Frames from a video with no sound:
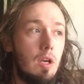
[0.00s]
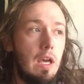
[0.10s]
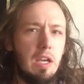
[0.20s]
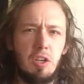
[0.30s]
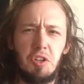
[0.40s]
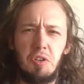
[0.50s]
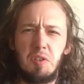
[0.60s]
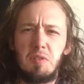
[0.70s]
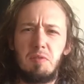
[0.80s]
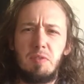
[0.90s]
anger, or
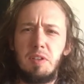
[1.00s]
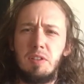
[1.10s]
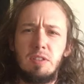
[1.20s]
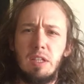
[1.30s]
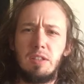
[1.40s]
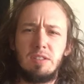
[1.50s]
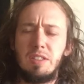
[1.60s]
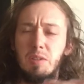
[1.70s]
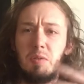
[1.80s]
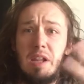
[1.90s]
you fear
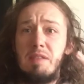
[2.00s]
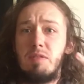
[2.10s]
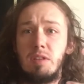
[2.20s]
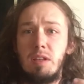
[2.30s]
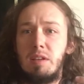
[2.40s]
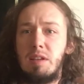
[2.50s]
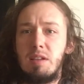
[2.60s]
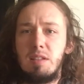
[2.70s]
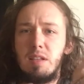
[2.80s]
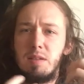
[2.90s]
jealousy, or whatever
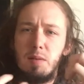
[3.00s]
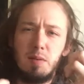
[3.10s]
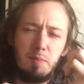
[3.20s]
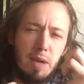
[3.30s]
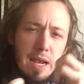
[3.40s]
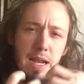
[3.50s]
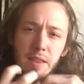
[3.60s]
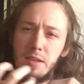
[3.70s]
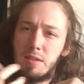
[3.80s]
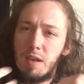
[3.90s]
the
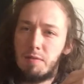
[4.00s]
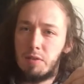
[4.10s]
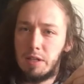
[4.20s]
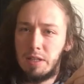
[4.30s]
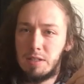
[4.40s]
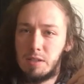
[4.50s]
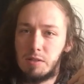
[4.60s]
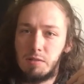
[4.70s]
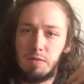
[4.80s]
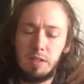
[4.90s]
pain, the suffering is that
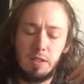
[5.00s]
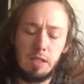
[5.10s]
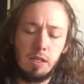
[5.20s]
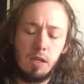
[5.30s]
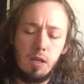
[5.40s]
you're feeling,